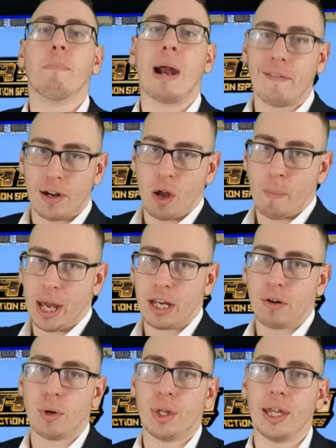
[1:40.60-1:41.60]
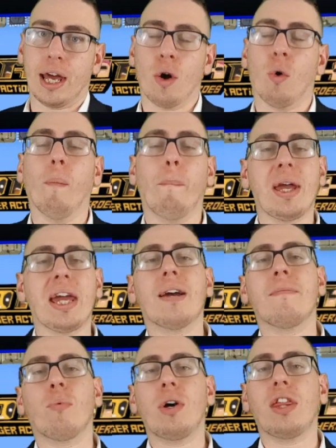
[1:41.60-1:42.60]
Mario Maker in there,
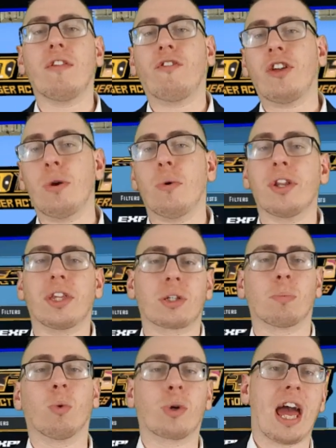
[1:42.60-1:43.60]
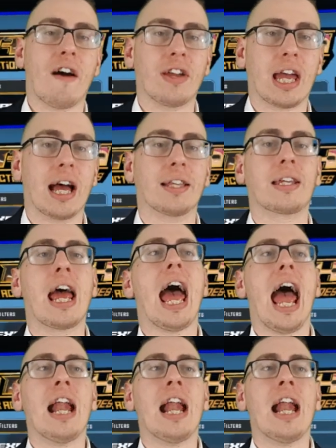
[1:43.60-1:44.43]
albeit with a few other small caveats